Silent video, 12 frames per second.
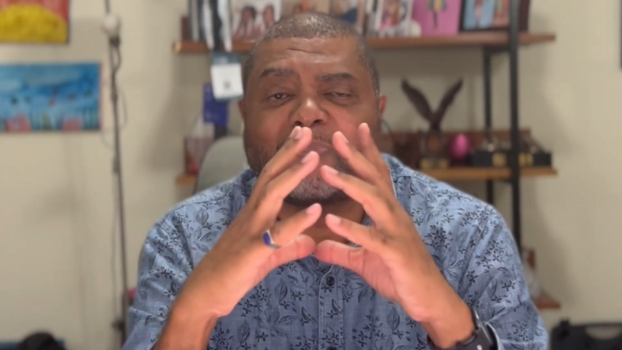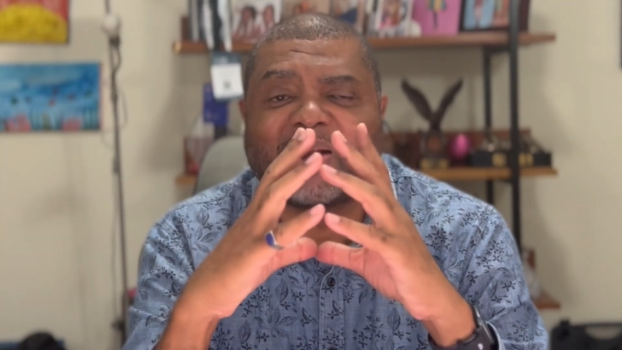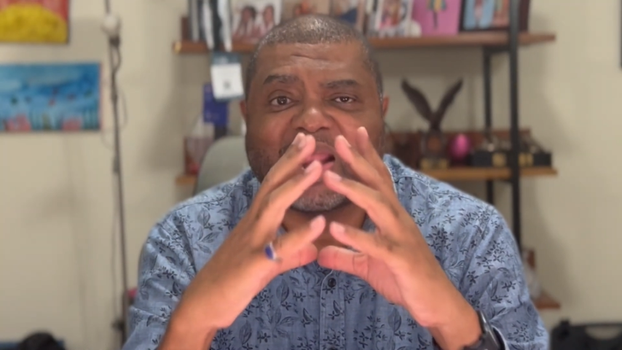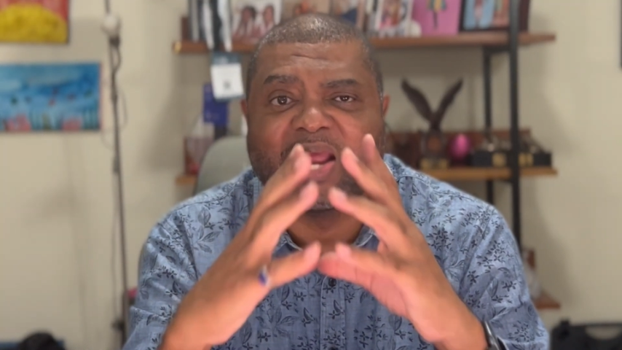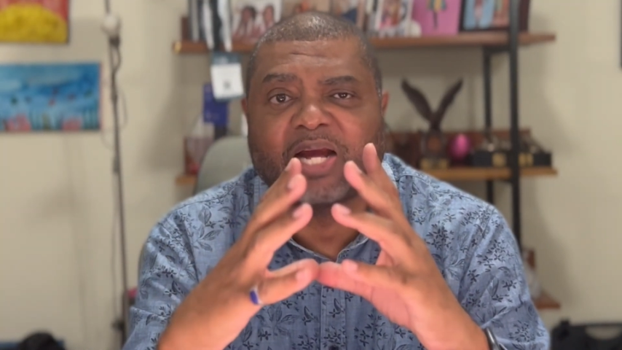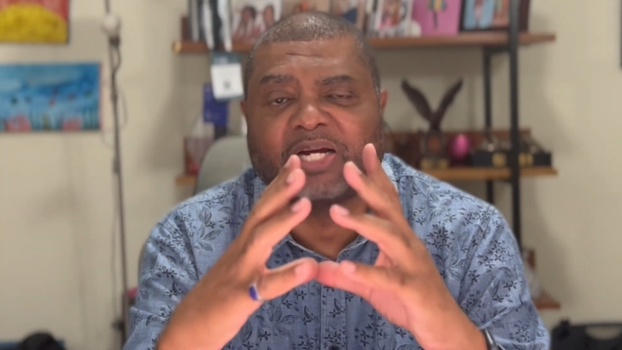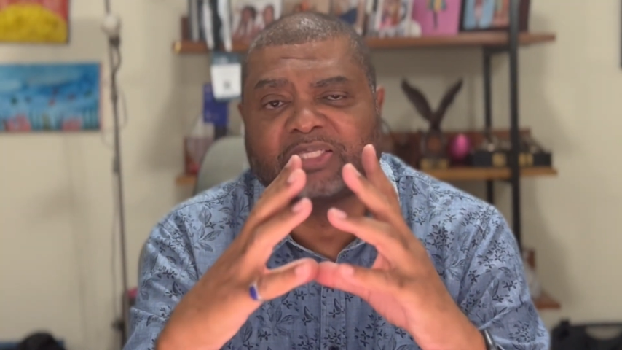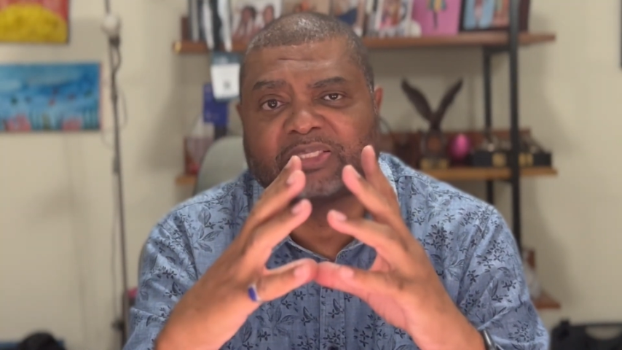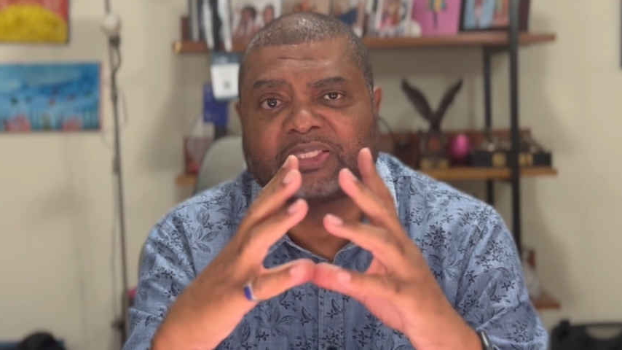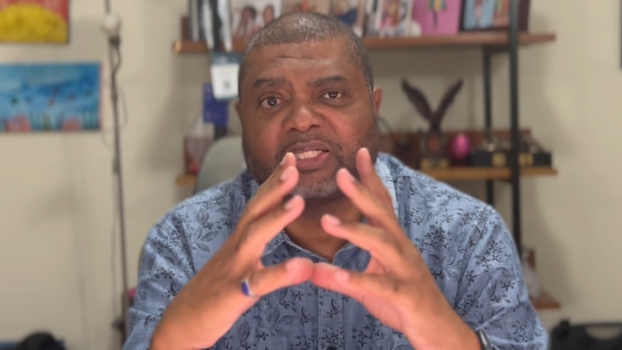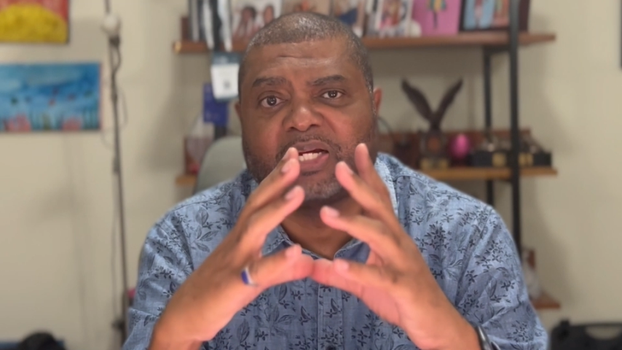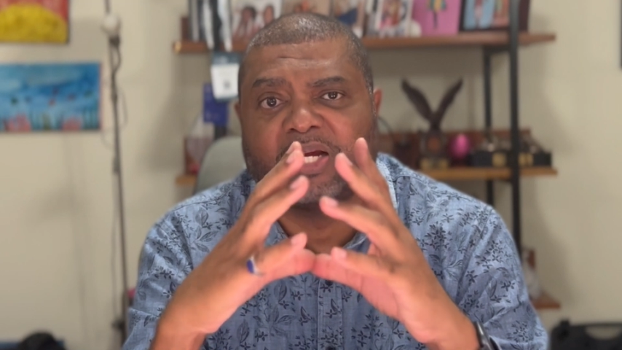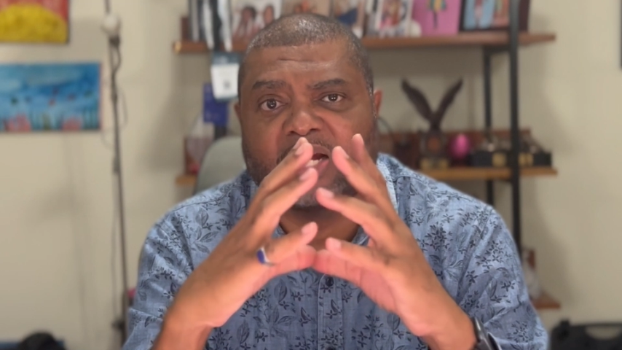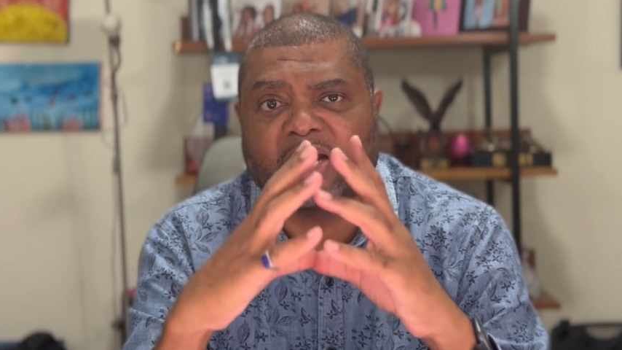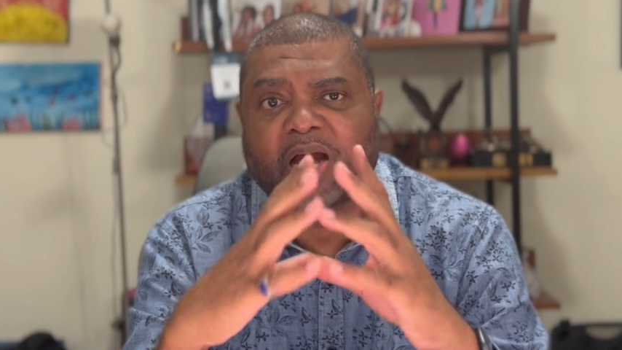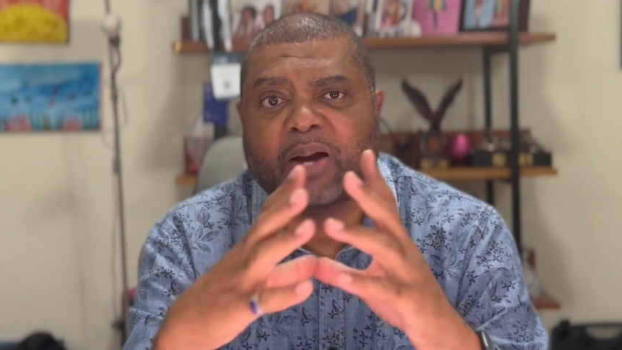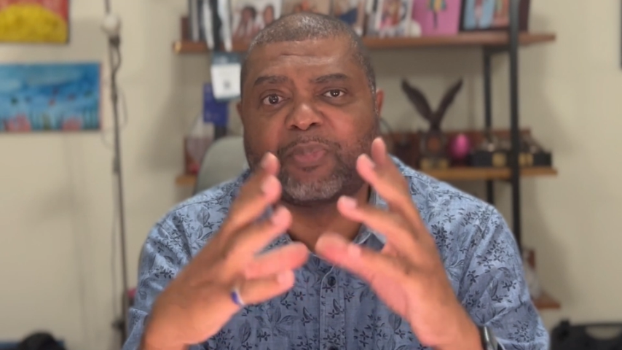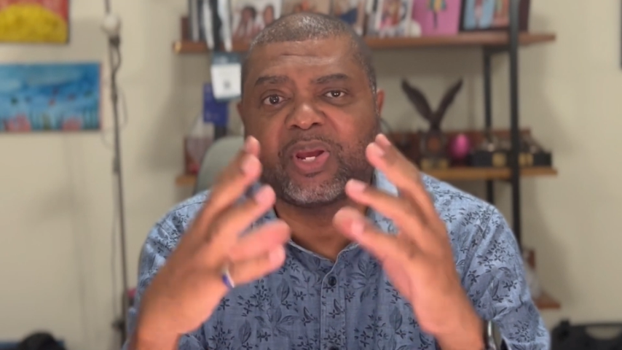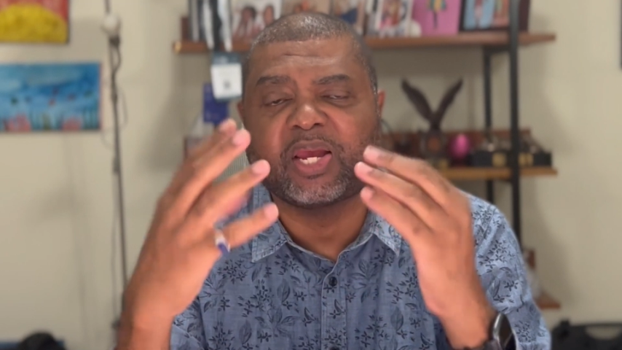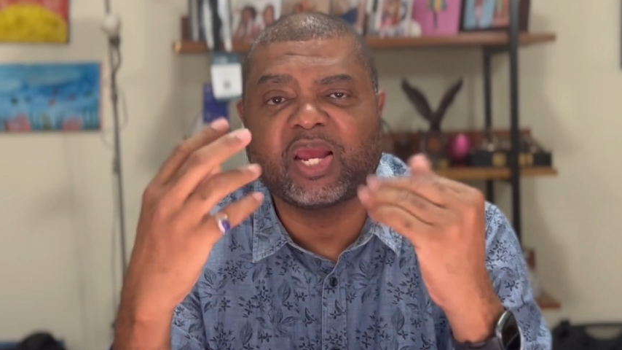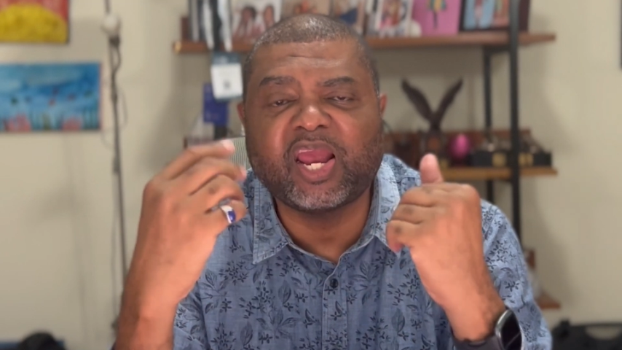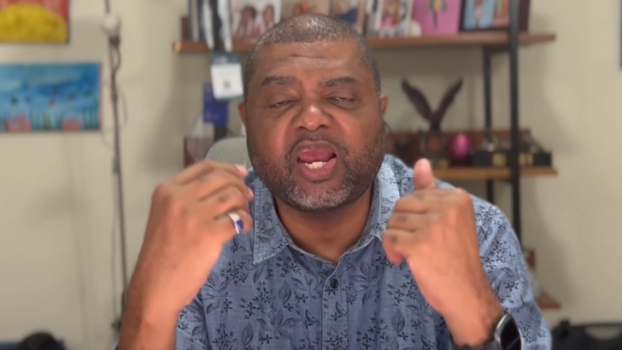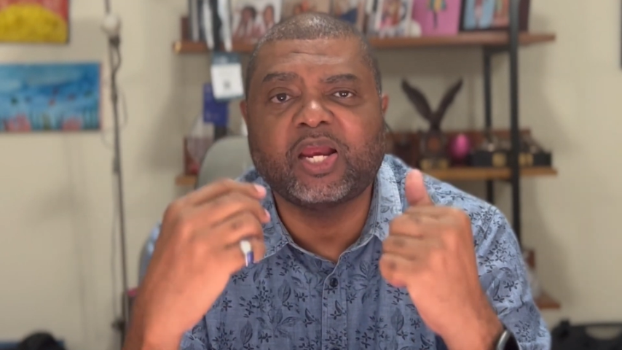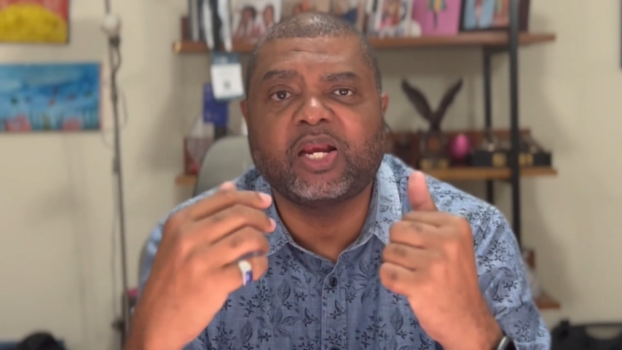players coming
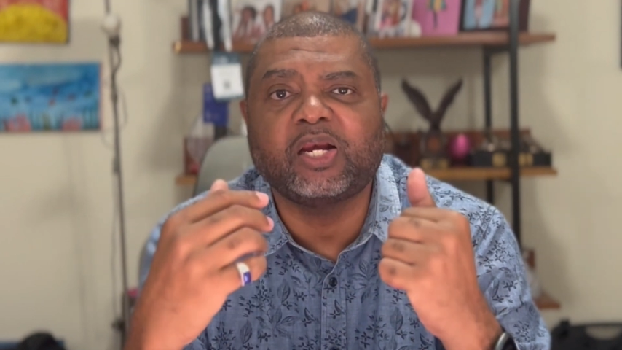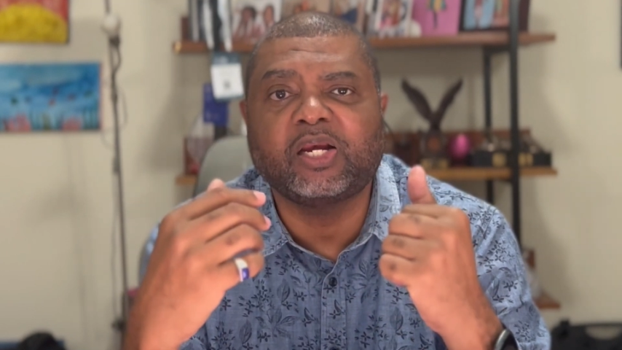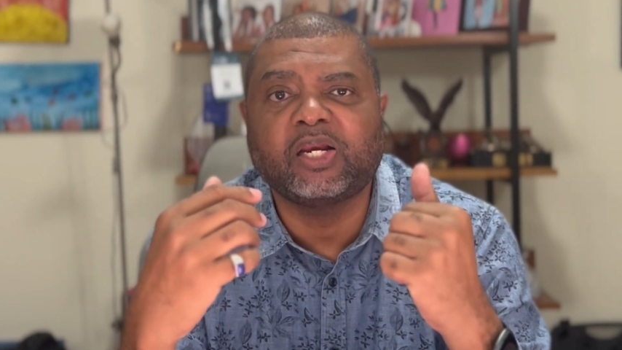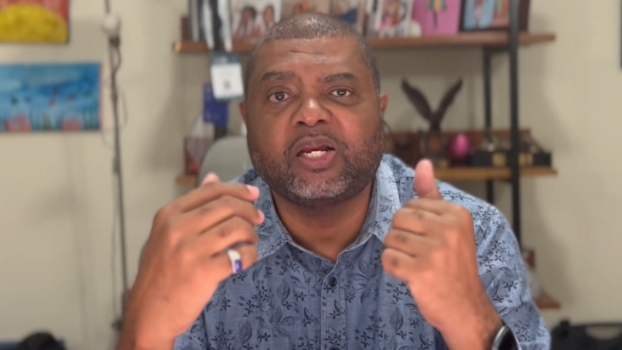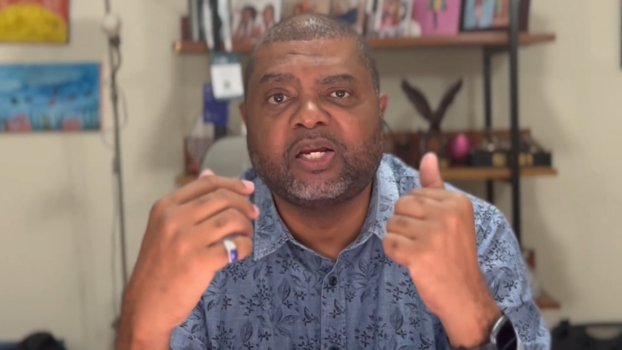in